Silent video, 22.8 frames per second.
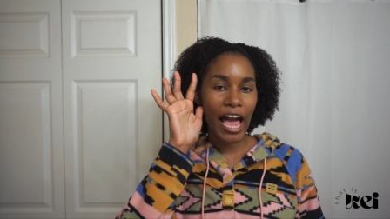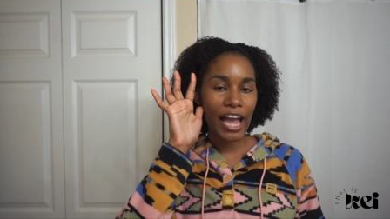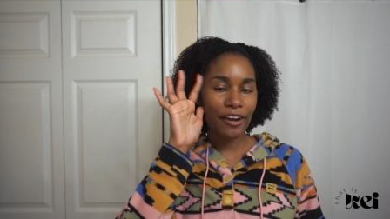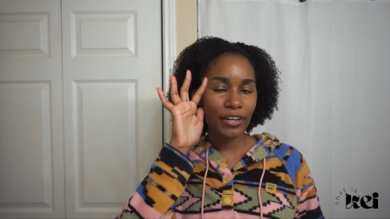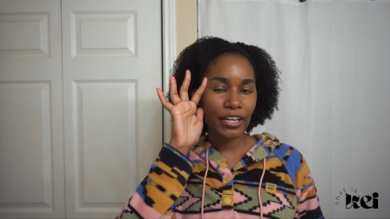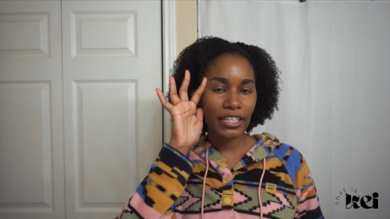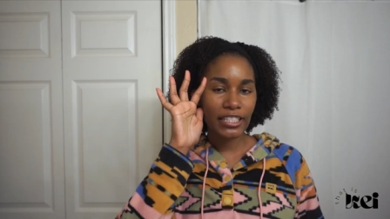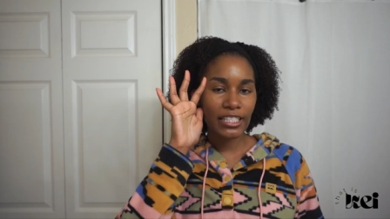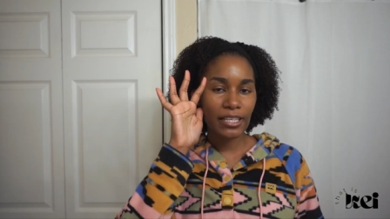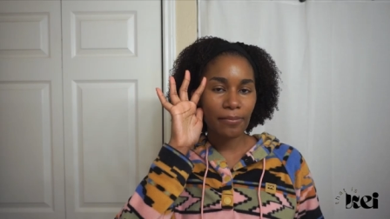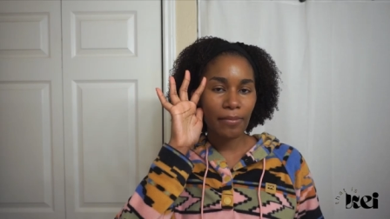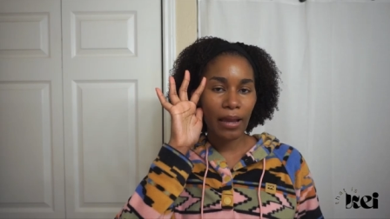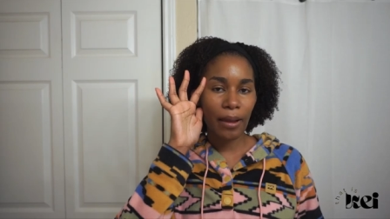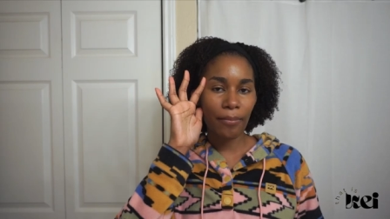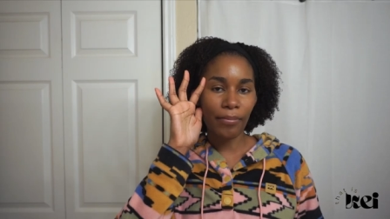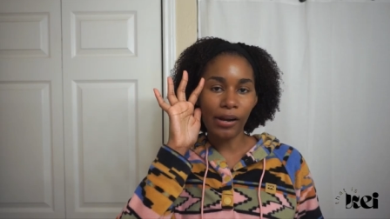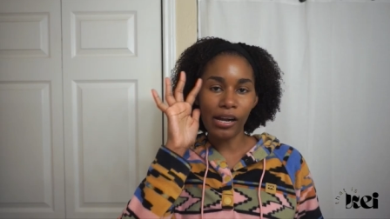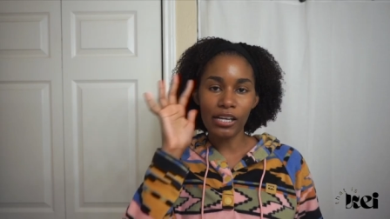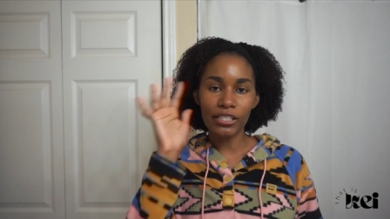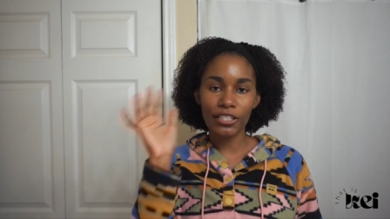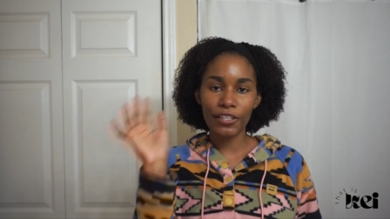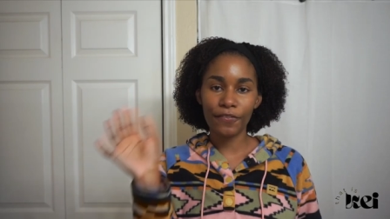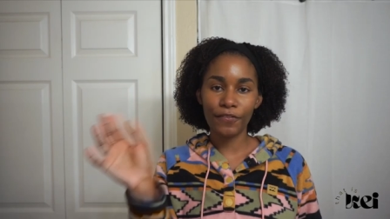I already did my
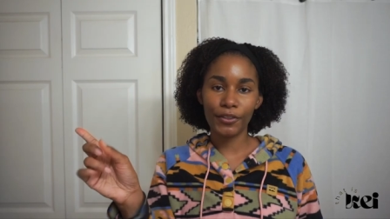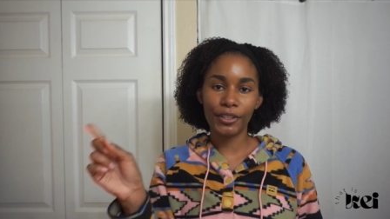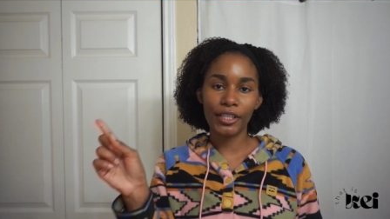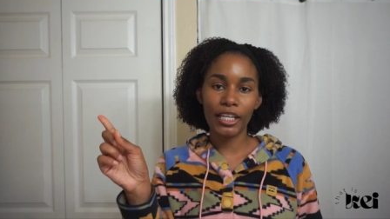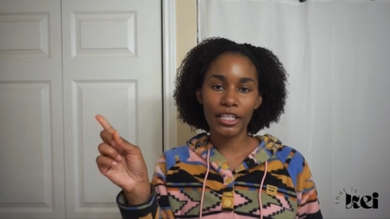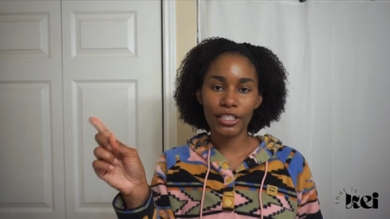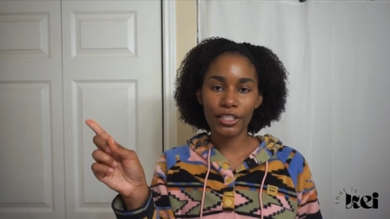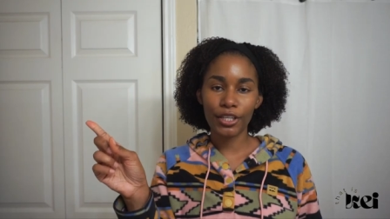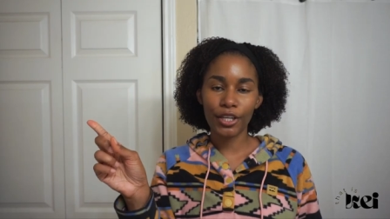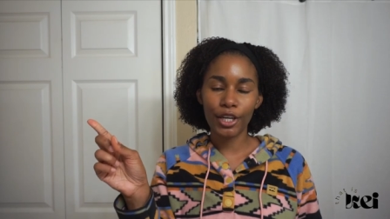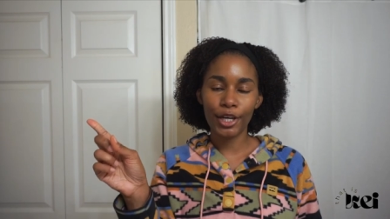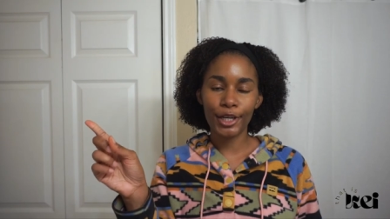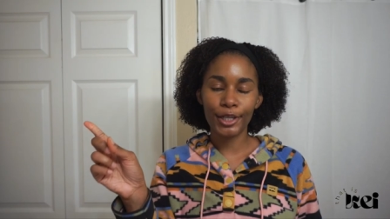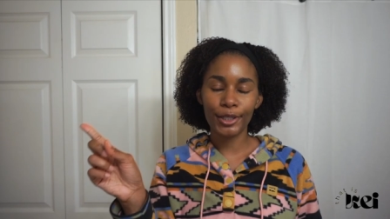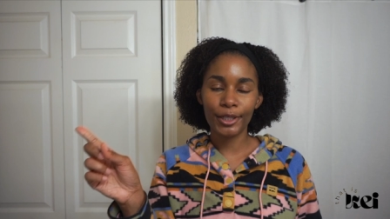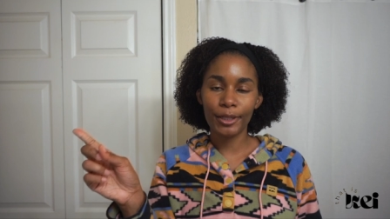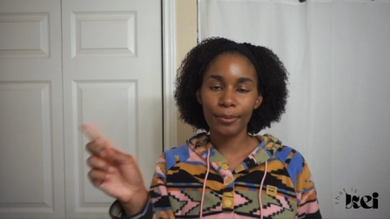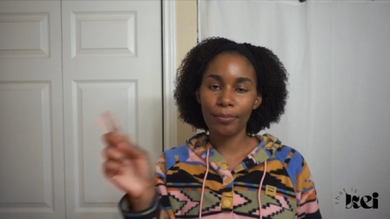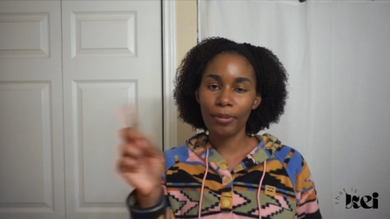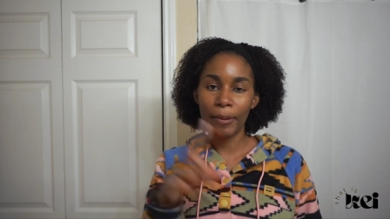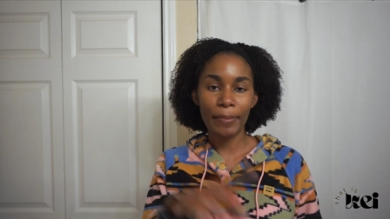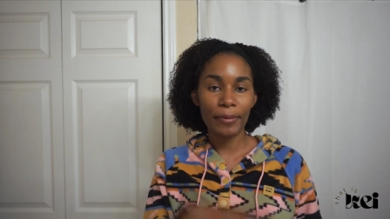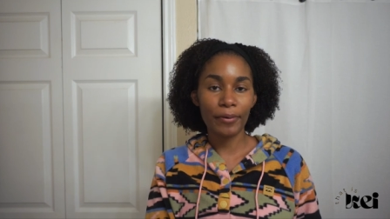brows a few days ago
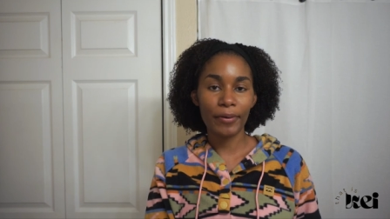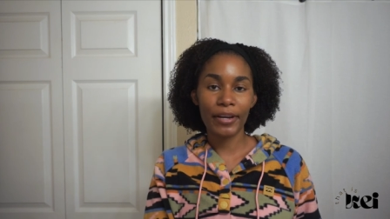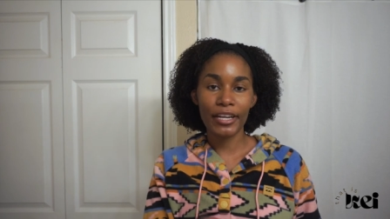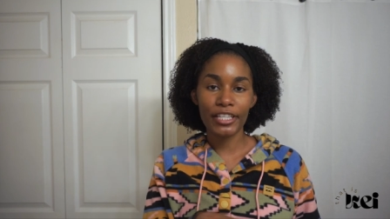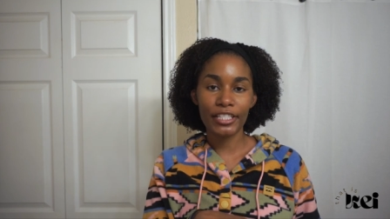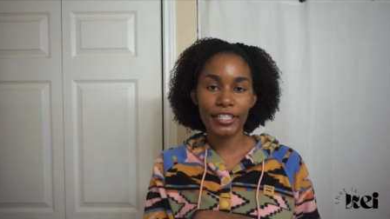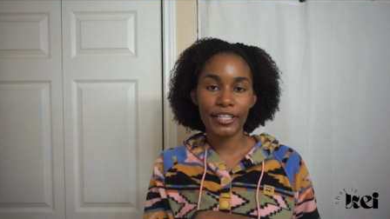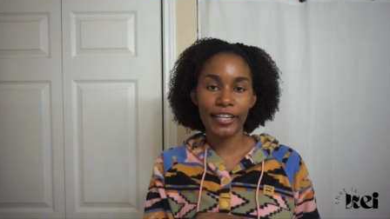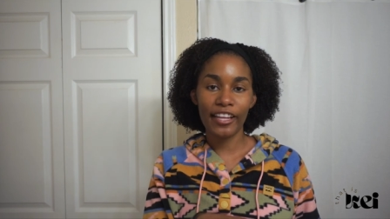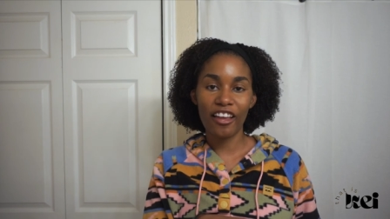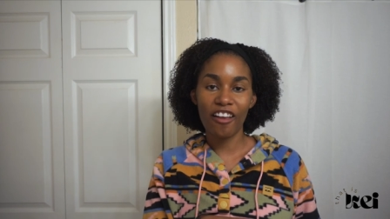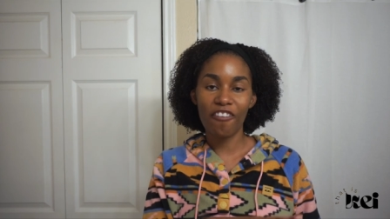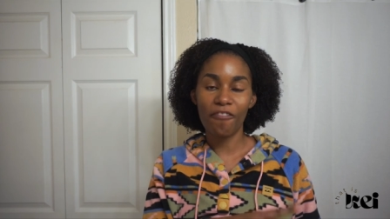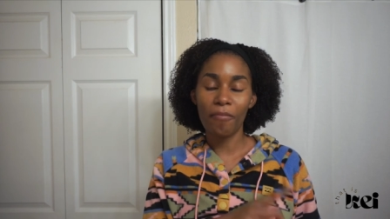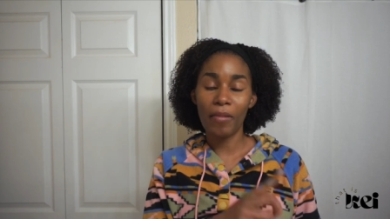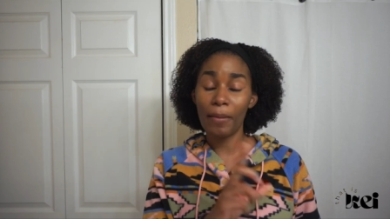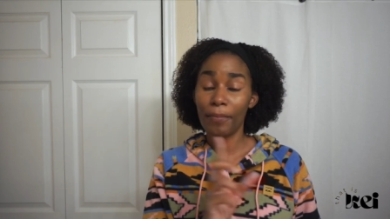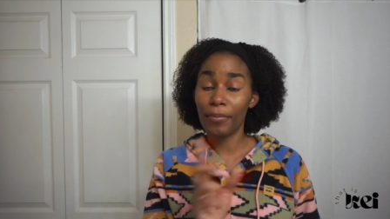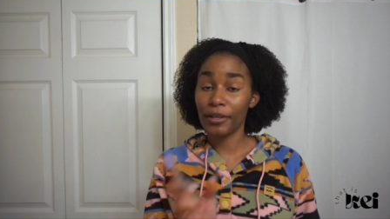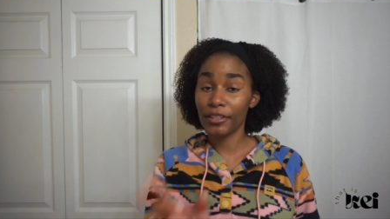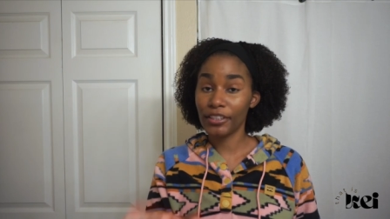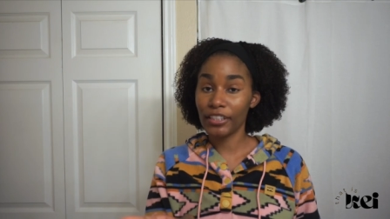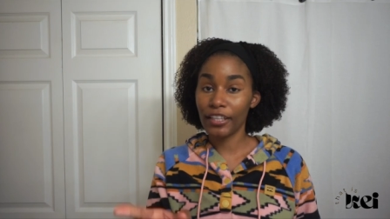in preparation of my
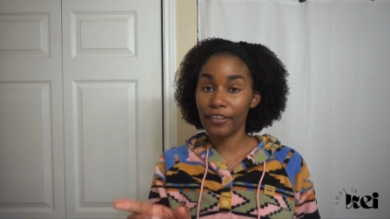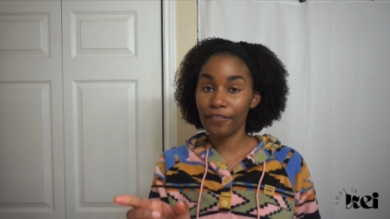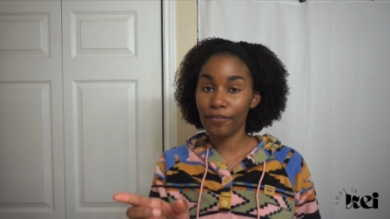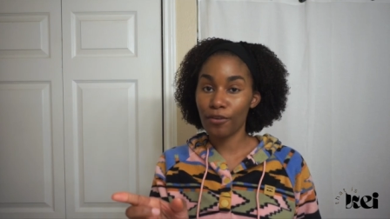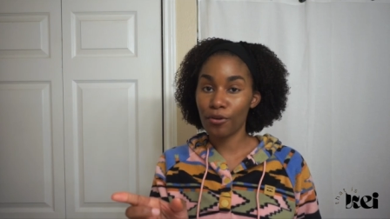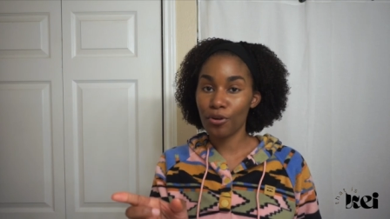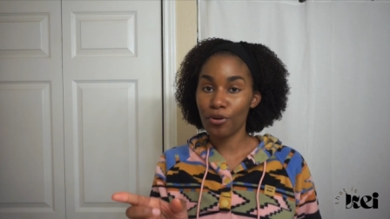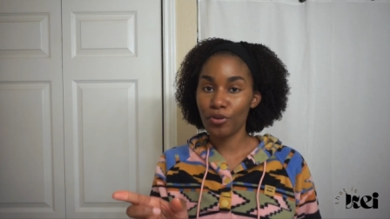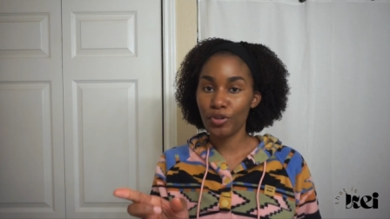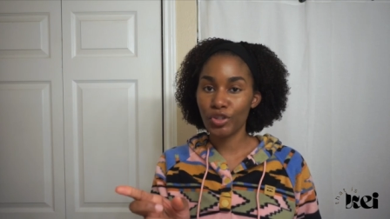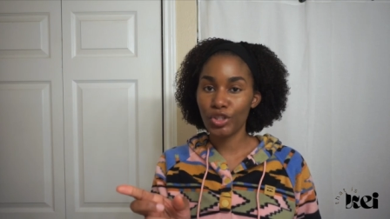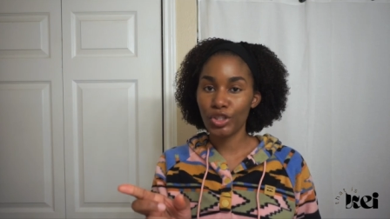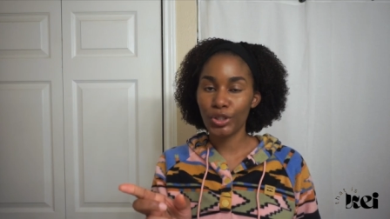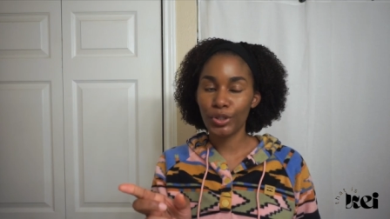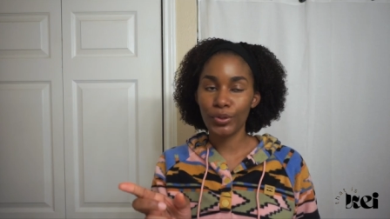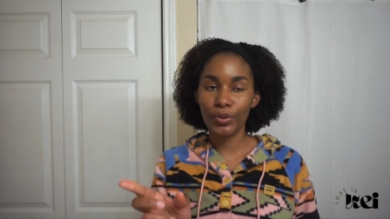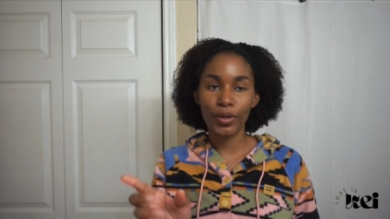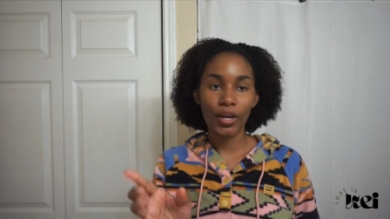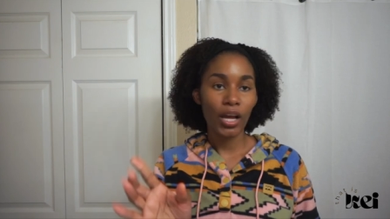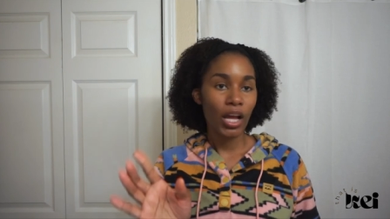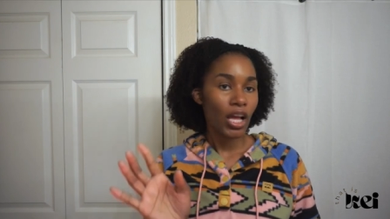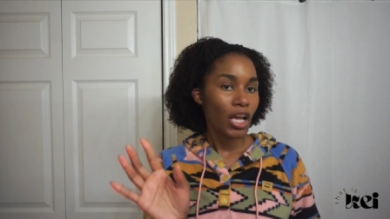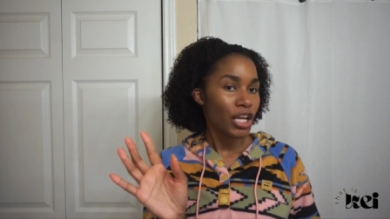birthday photo
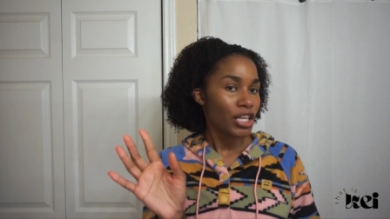shoot.